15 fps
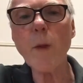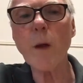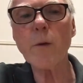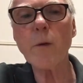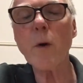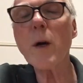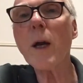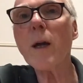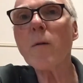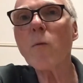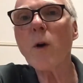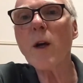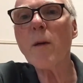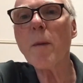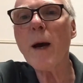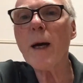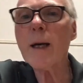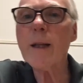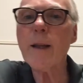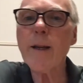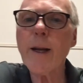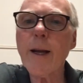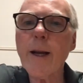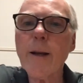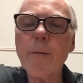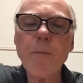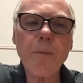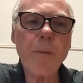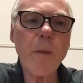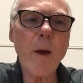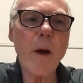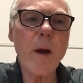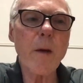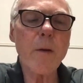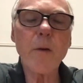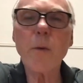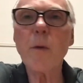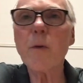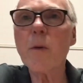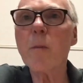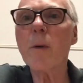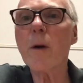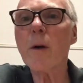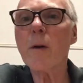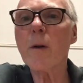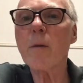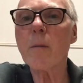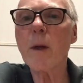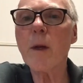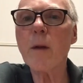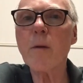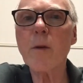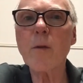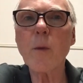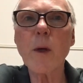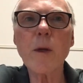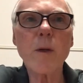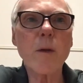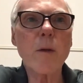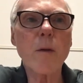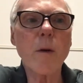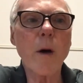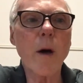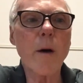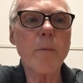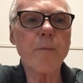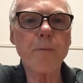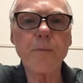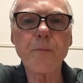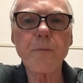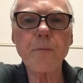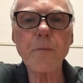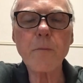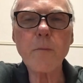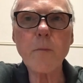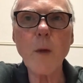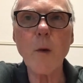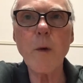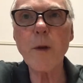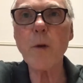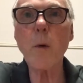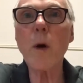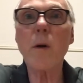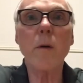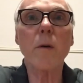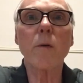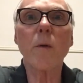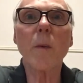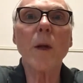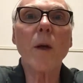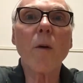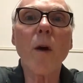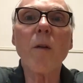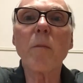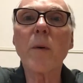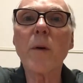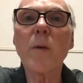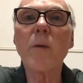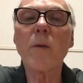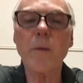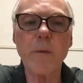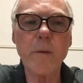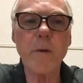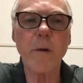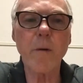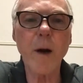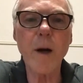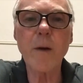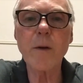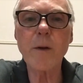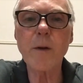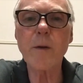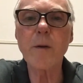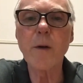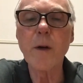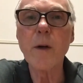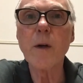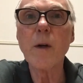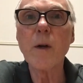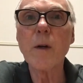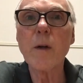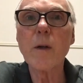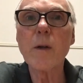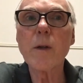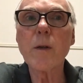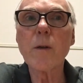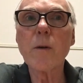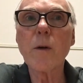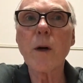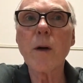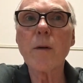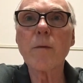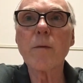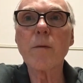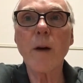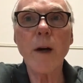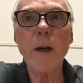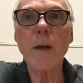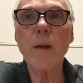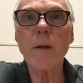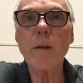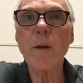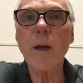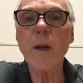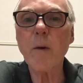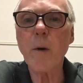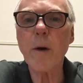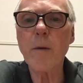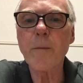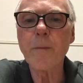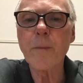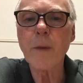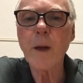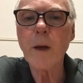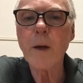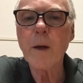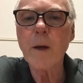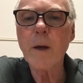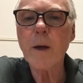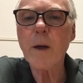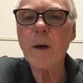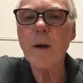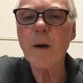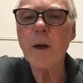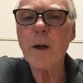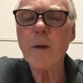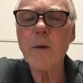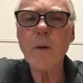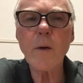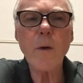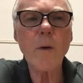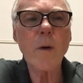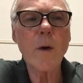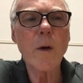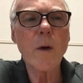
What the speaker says: So again, way back in the day, this was the beer that many of us went to when there weren't so many craft beers around to find anywhere here. And so,